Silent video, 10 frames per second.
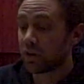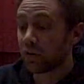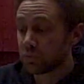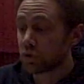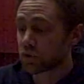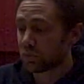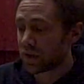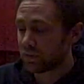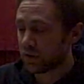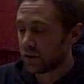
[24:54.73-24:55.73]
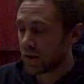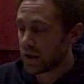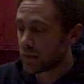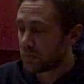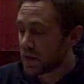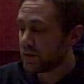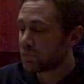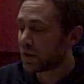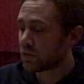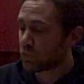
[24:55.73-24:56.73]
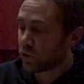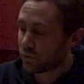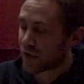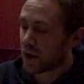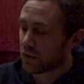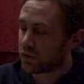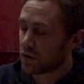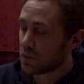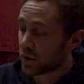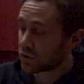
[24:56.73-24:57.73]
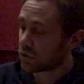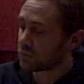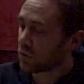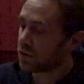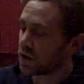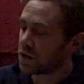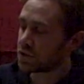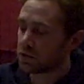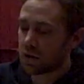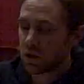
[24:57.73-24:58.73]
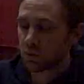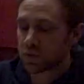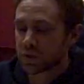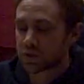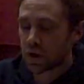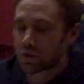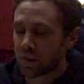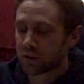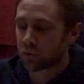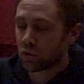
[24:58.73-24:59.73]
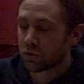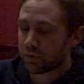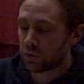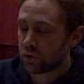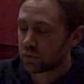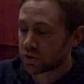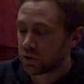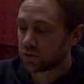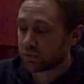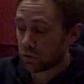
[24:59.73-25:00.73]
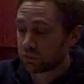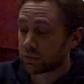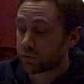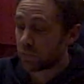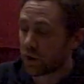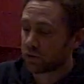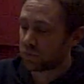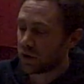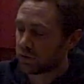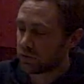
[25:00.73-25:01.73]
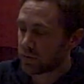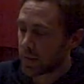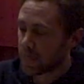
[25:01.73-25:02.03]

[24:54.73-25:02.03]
of mutual benefit. The bees make more flowers by cross-pollination, which in turn makes more food produced from those plants.